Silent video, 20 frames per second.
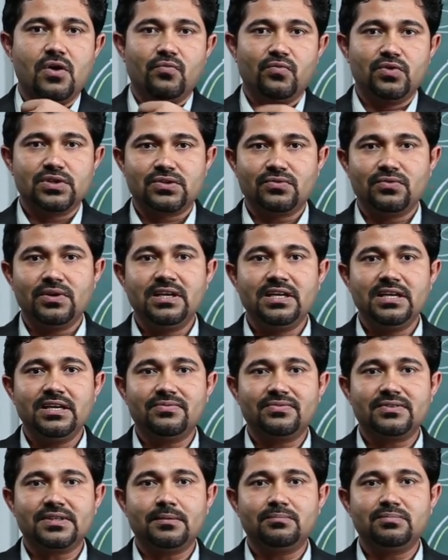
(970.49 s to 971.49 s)
which will
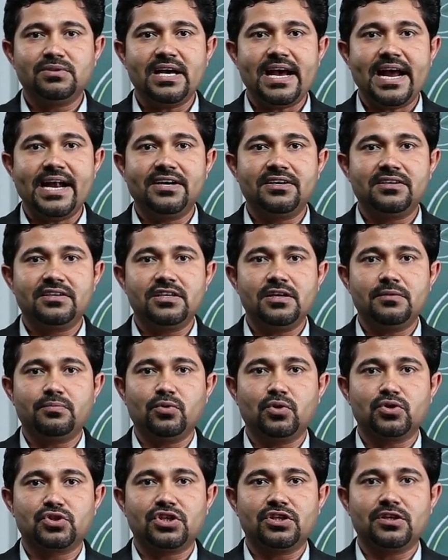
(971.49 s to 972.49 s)
lift up the anterior
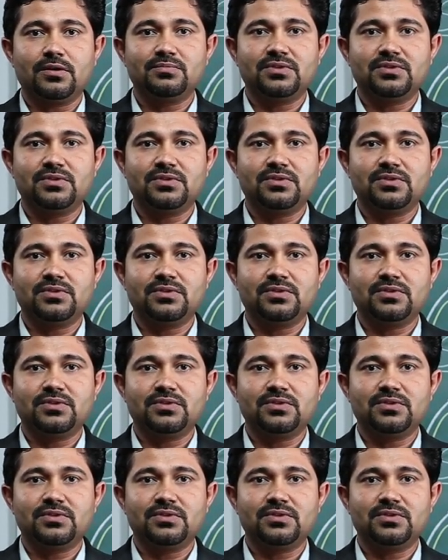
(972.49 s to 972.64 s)
portion